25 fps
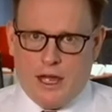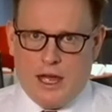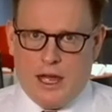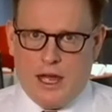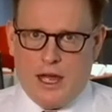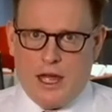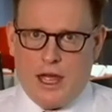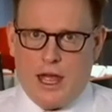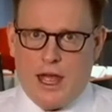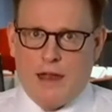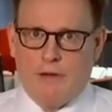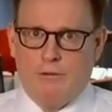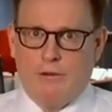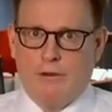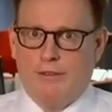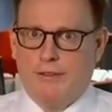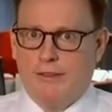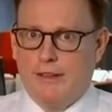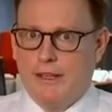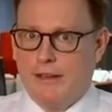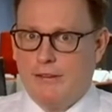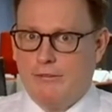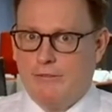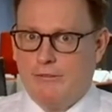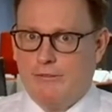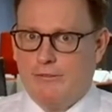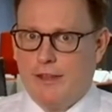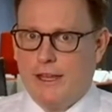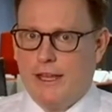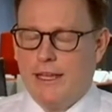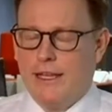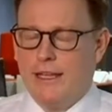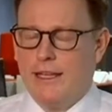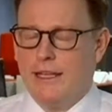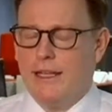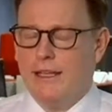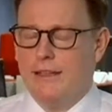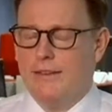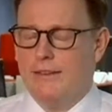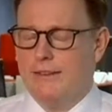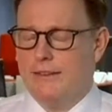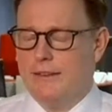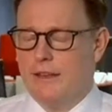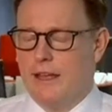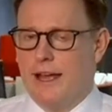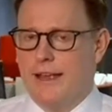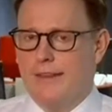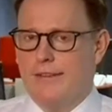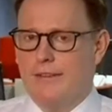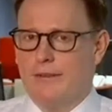And we've seen fairly
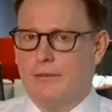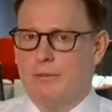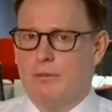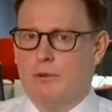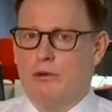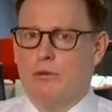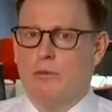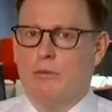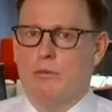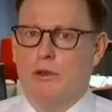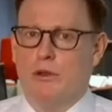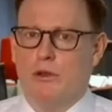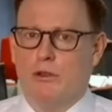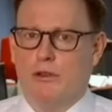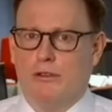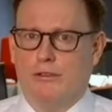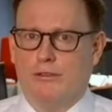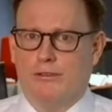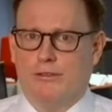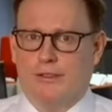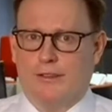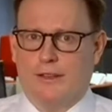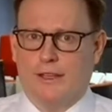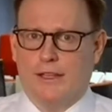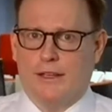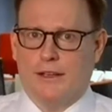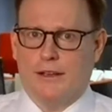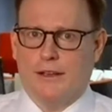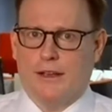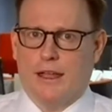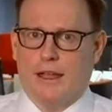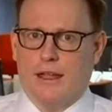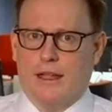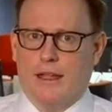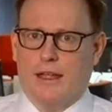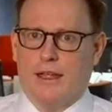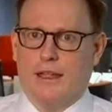sizable moves in